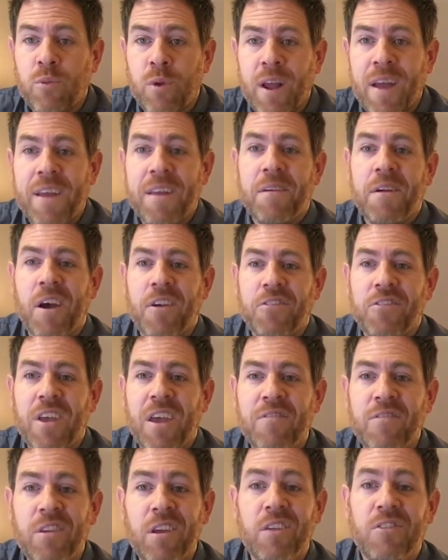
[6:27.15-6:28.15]
When I got
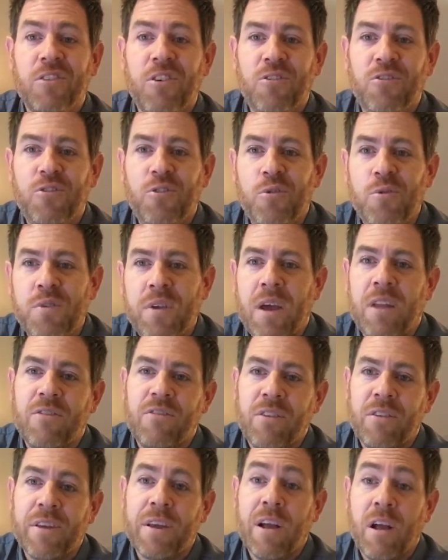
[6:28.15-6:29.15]
saved as a student down in
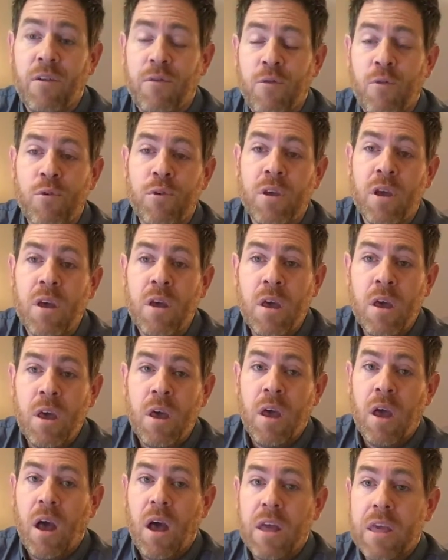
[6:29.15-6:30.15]
Southern California,
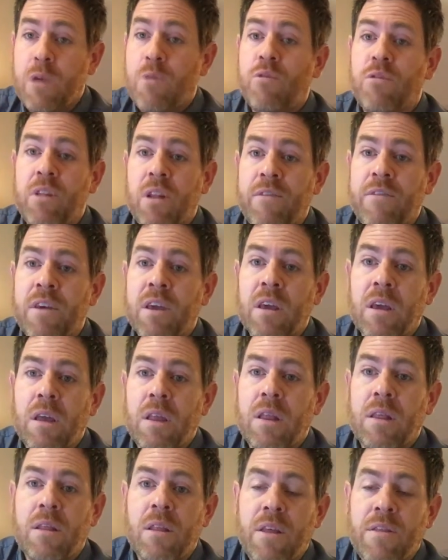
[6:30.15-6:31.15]
he was living
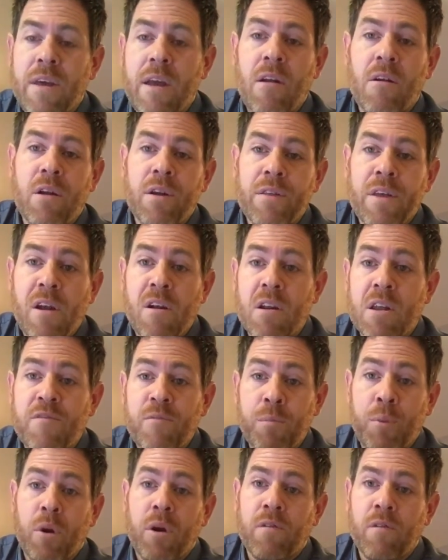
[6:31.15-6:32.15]
in the area there and
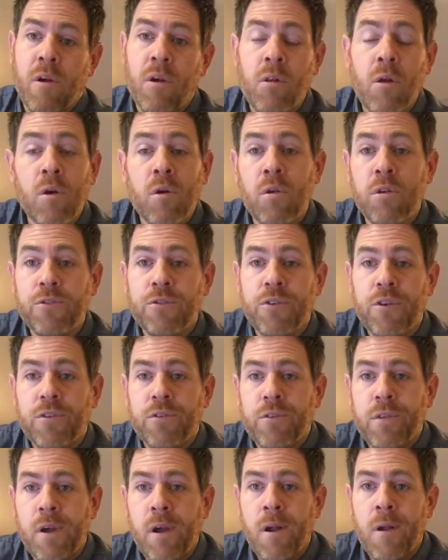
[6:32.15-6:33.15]
even part of our local
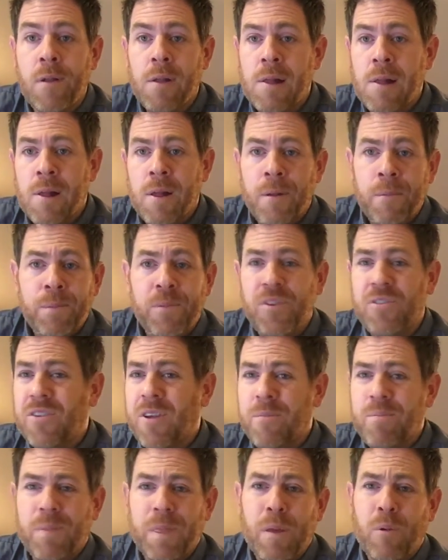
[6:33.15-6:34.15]
church there. Just
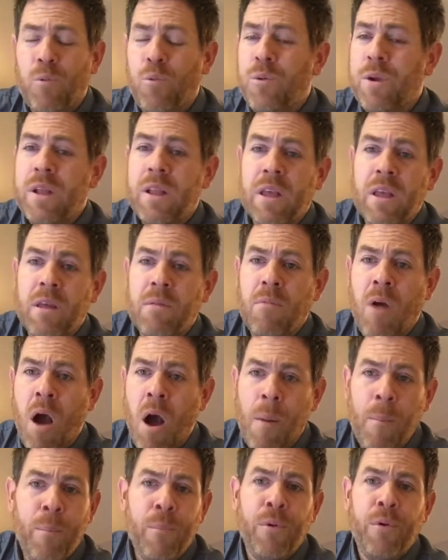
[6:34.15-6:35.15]
a really
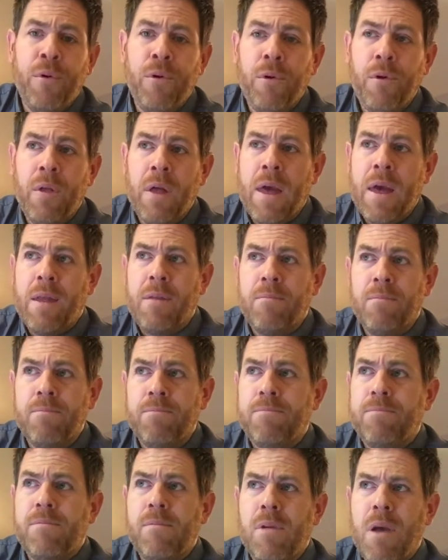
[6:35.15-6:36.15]
humble
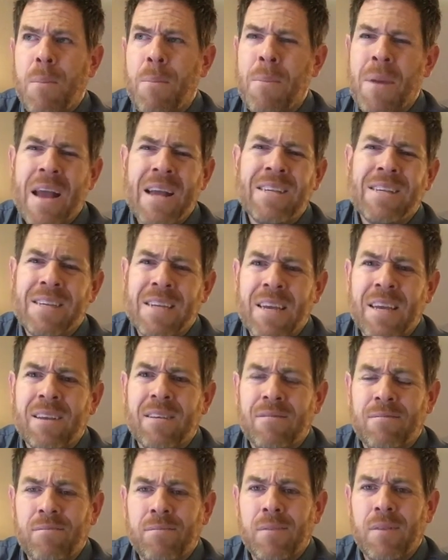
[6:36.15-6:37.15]
and
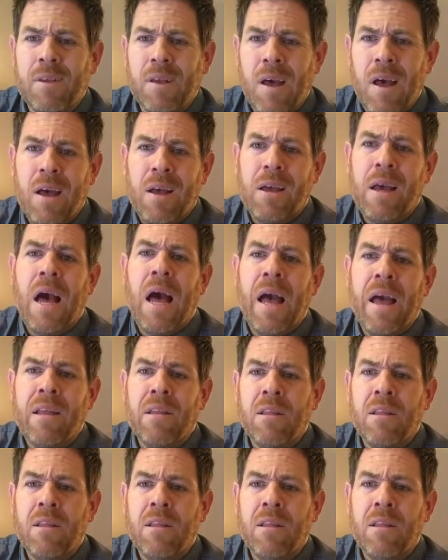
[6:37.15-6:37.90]
amazing guy.